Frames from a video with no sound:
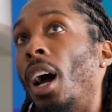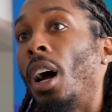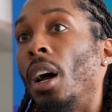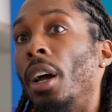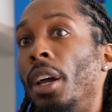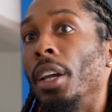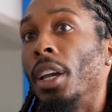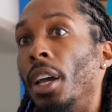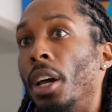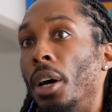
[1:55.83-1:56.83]
I
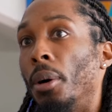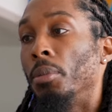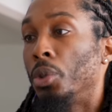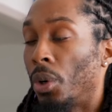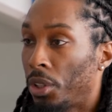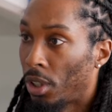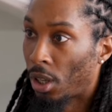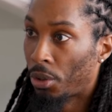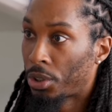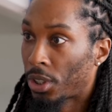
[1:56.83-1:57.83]
am Jordan
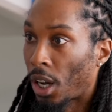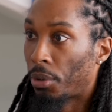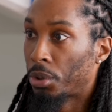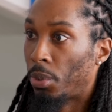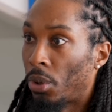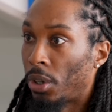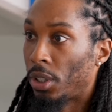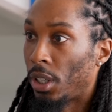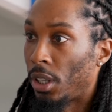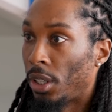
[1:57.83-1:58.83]
Deloach. I was
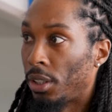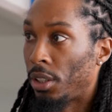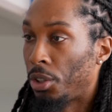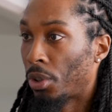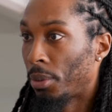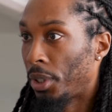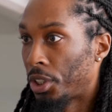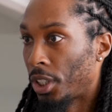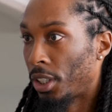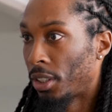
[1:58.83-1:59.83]
born in Detroit,
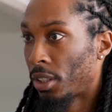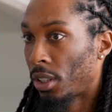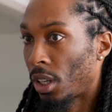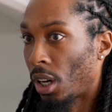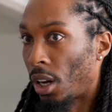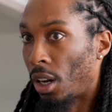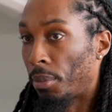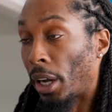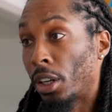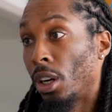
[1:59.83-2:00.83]
Michigan.
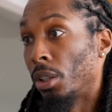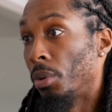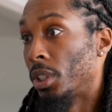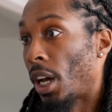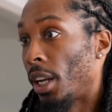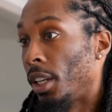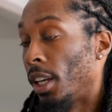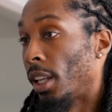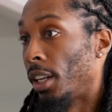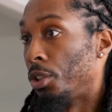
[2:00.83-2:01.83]
Um, I currently reside in
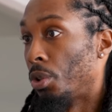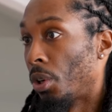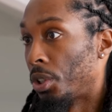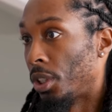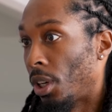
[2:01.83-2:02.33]
Atlanta, Georgia,